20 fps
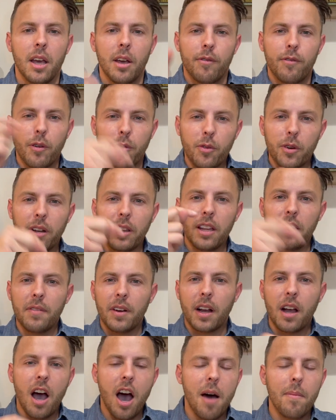feel free to leave a
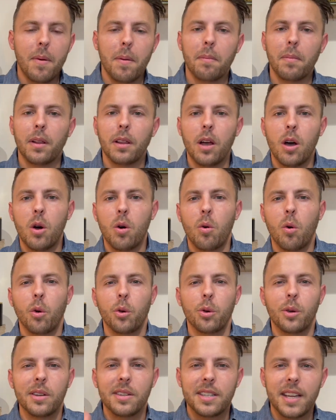comment below, or
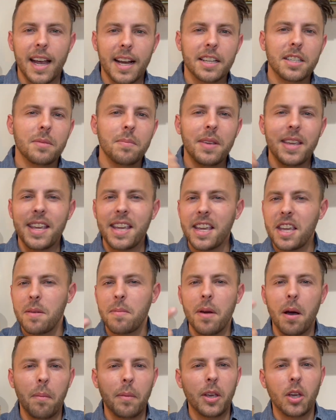you can text me,
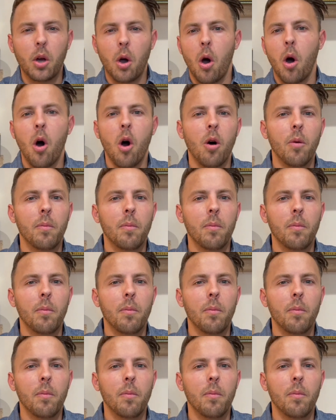email me, call